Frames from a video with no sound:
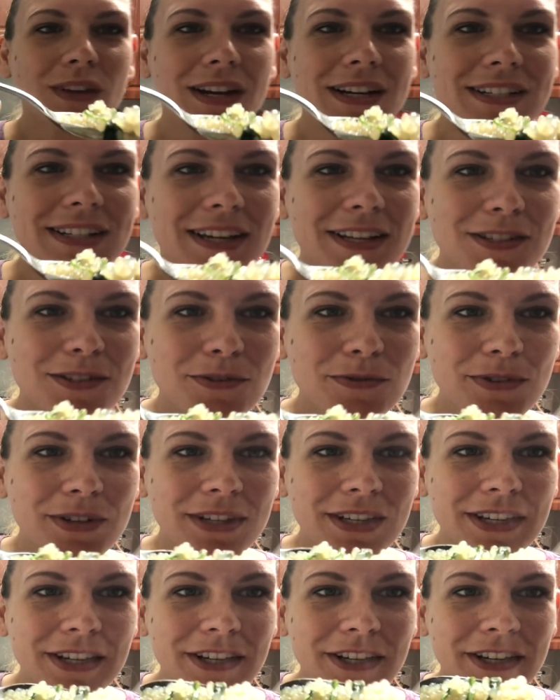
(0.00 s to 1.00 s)
It tastes
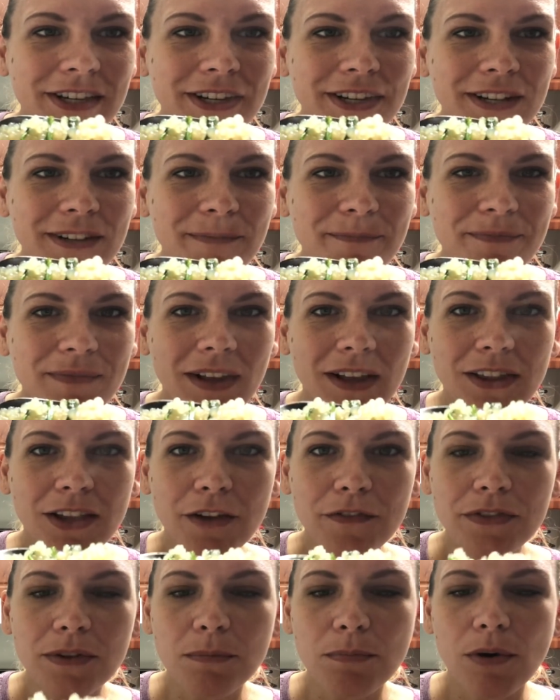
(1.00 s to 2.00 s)
really good. I
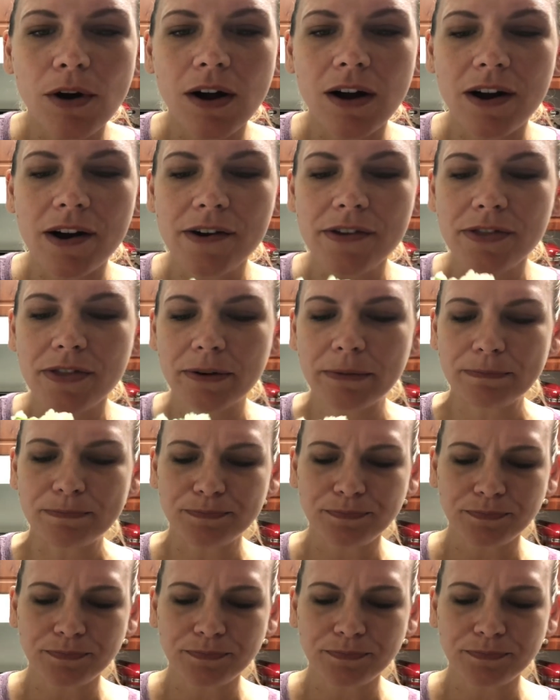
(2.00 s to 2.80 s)
love the broth.